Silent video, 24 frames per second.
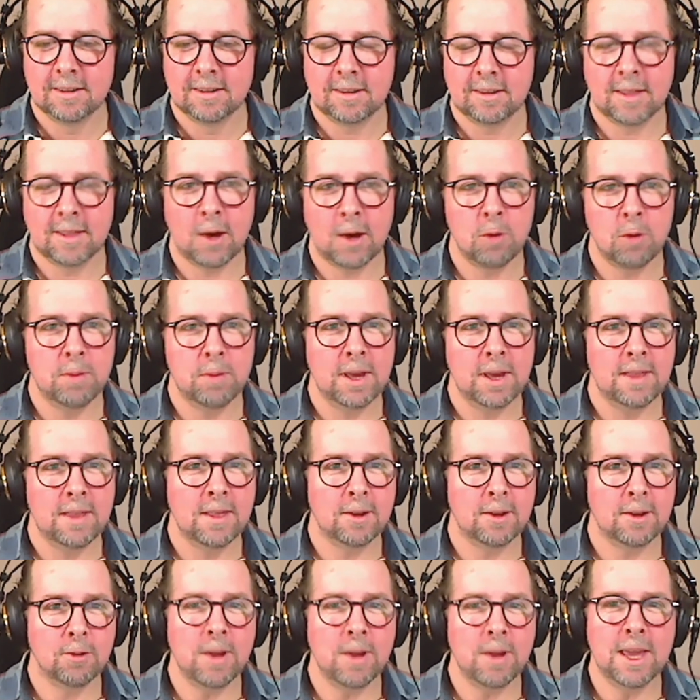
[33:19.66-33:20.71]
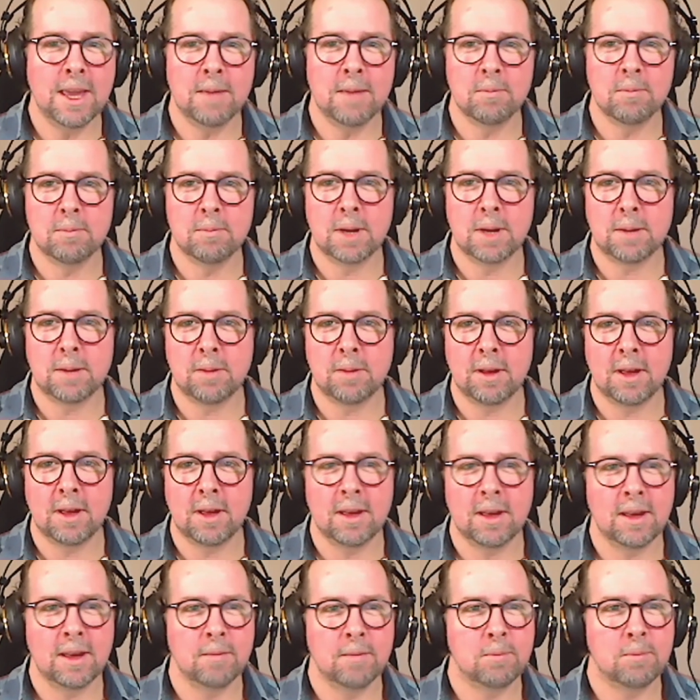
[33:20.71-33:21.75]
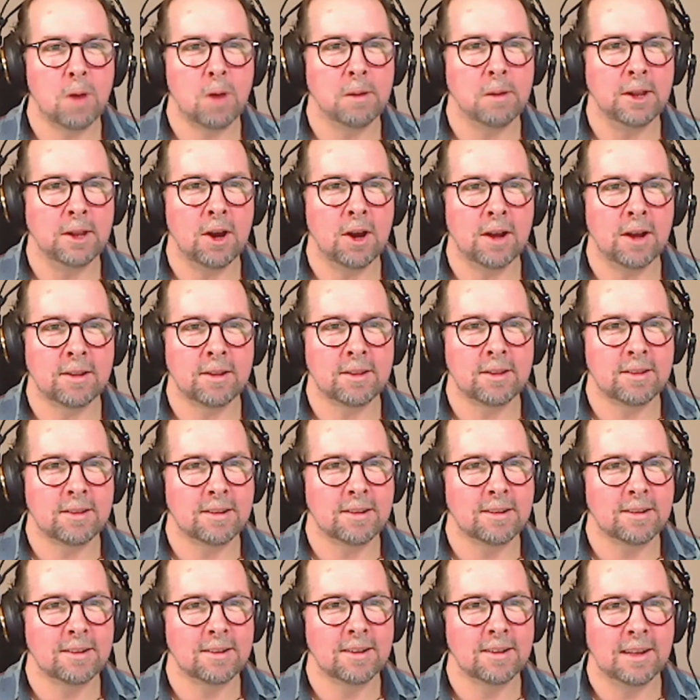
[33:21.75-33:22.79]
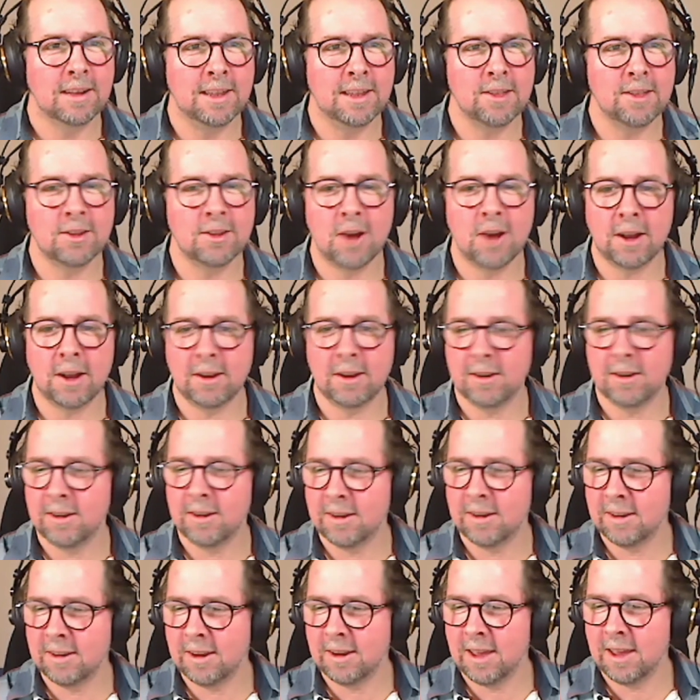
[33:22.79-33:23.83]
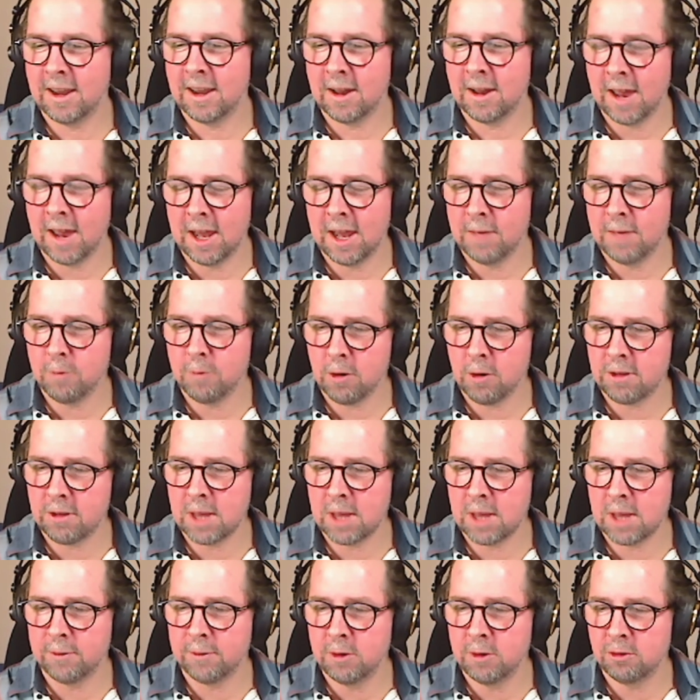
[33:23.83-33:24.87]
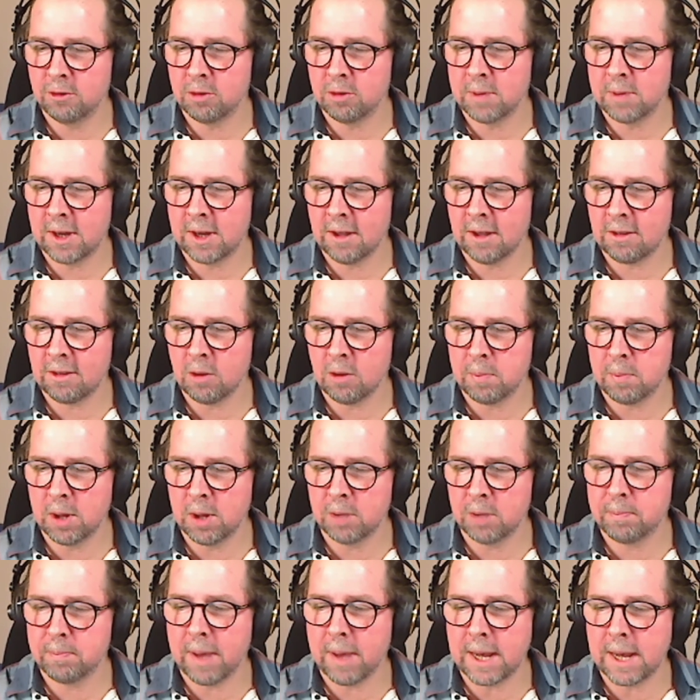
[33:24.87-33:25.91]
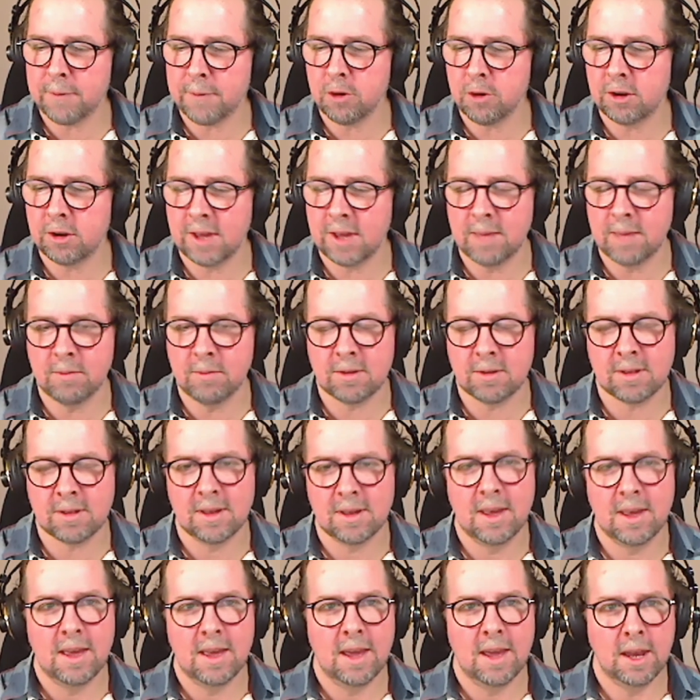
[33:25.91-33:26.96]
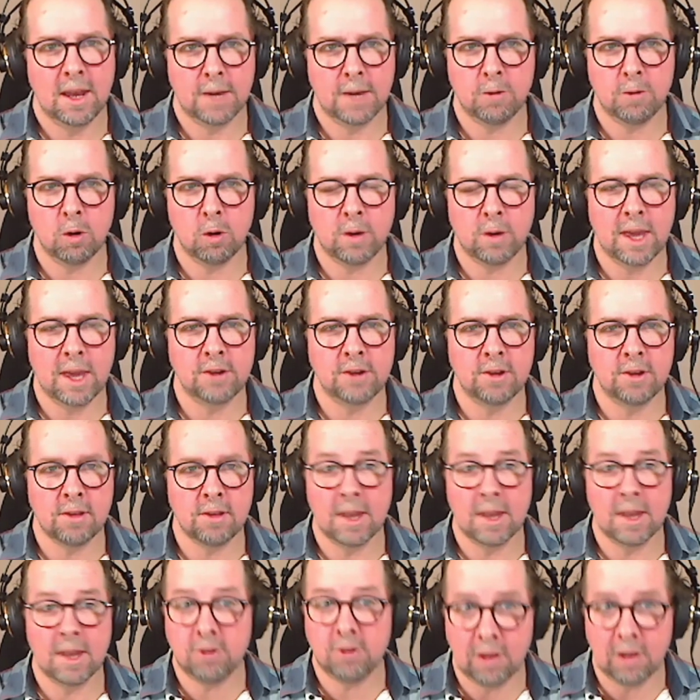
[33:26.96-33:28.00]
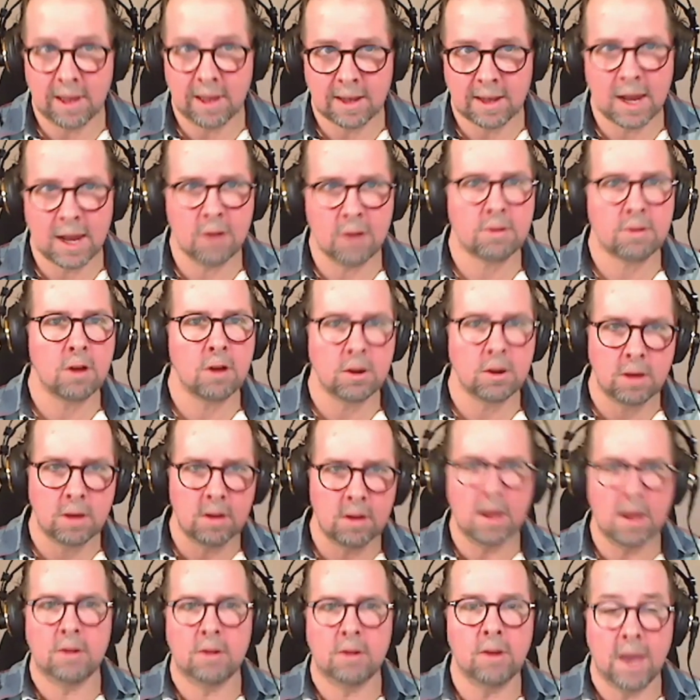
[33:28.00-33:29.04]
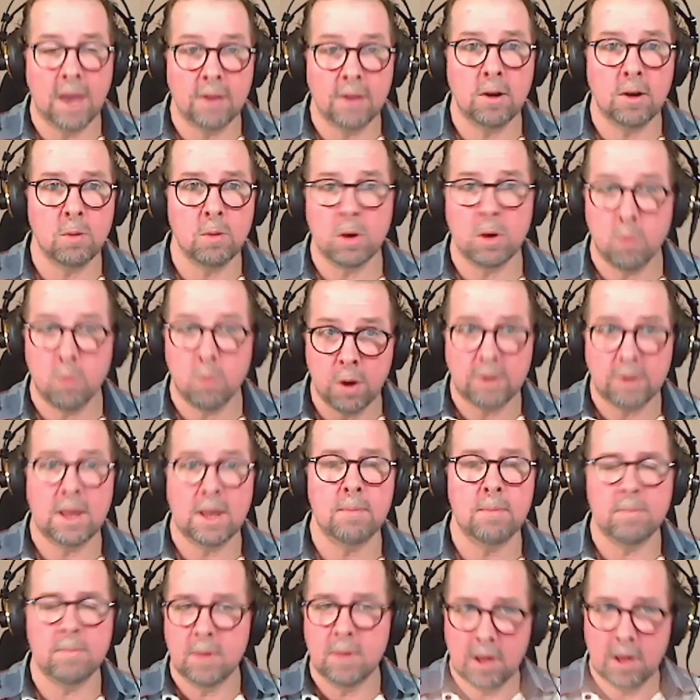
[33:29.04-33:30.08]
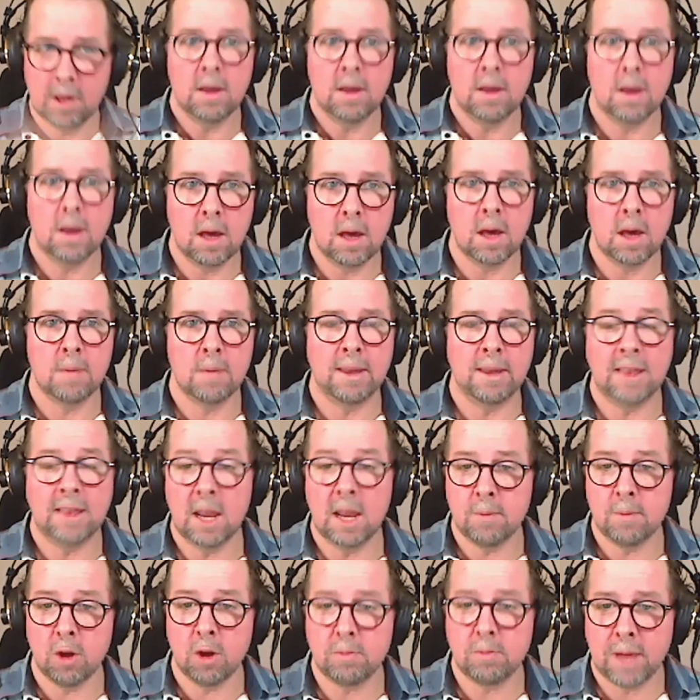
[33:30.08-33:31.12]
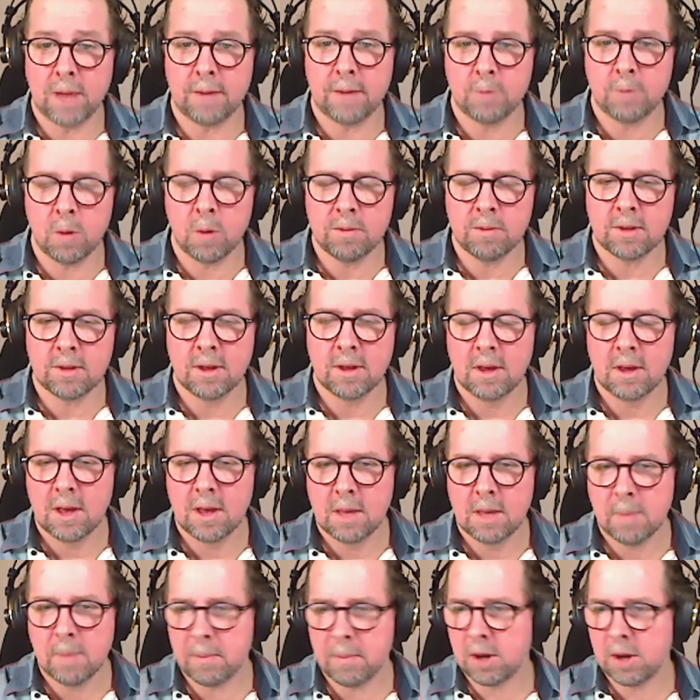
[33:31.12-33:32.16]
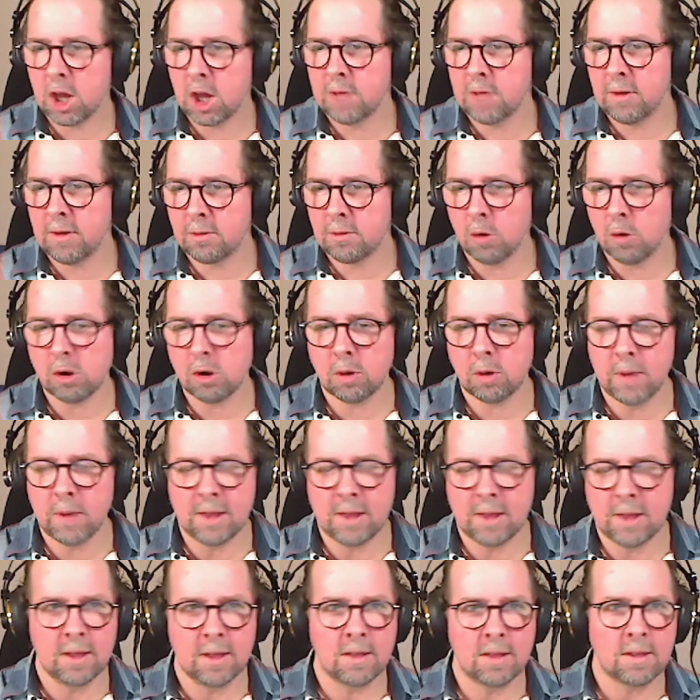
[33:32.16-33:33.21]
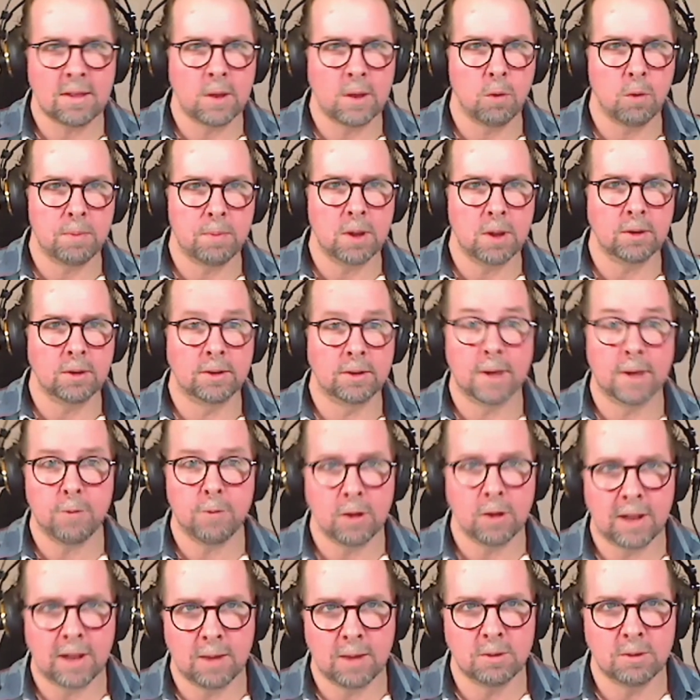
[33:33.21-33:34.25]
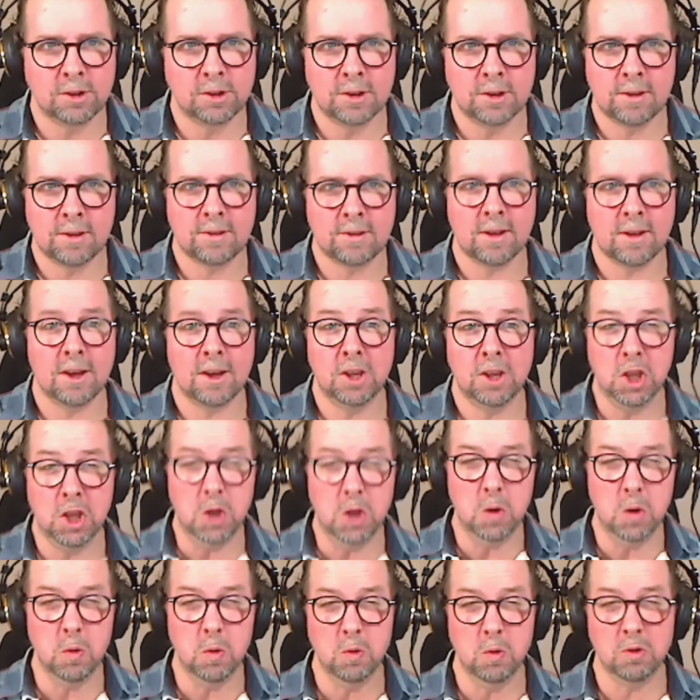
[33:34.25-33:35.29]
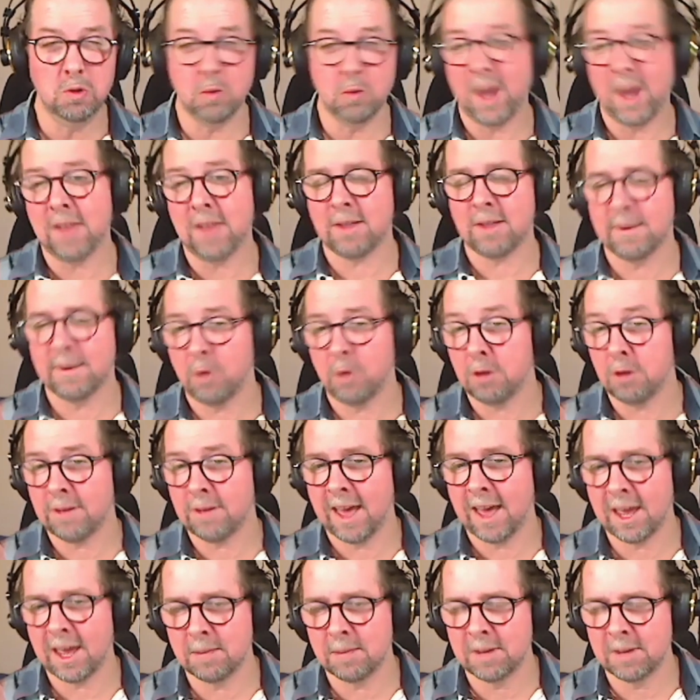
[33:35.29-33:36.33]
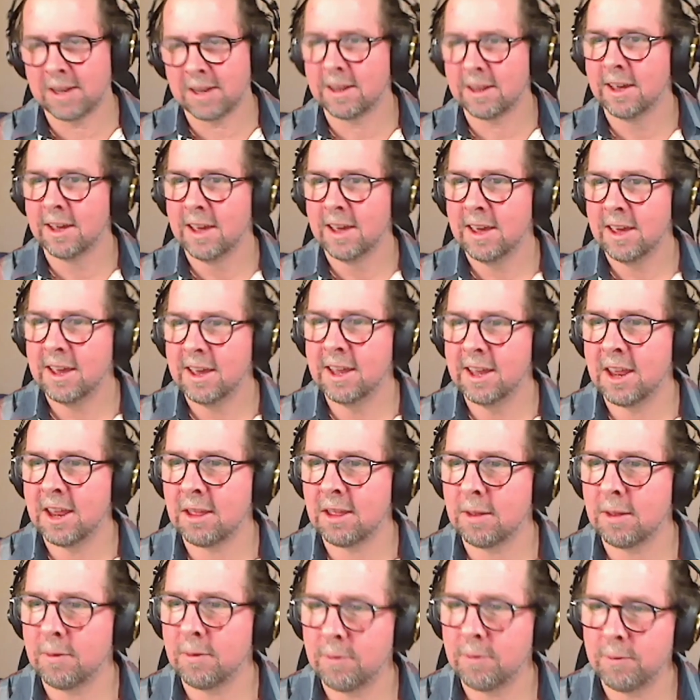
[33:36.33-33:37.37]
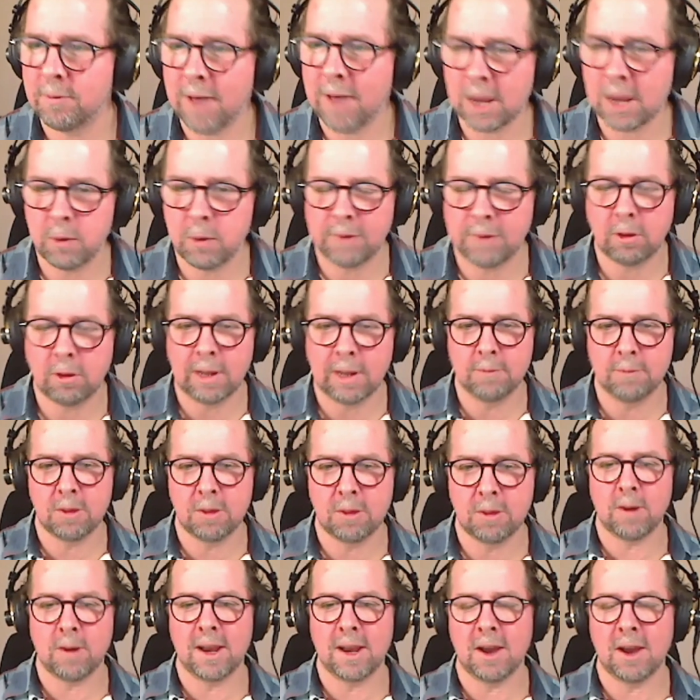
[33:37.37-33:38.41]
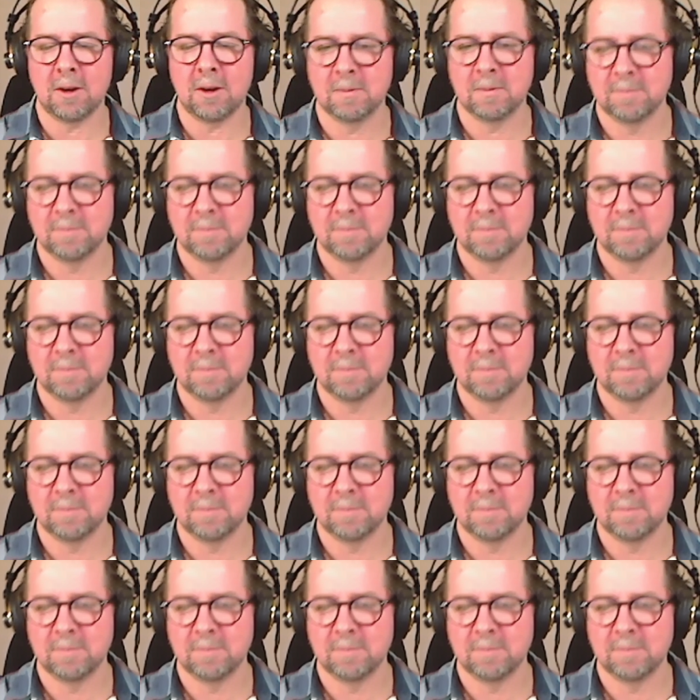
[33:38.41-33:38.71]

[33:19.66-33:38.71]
That would be the dream, but probably not. At least not in any foreseeable future, because they're built by different teams in different locations initially. Now, so it together, we're one team maintaining both platforms, but because of historical reasons, they were built differently, which is a huge waste and very sad, but it is the fact we have to live with right now.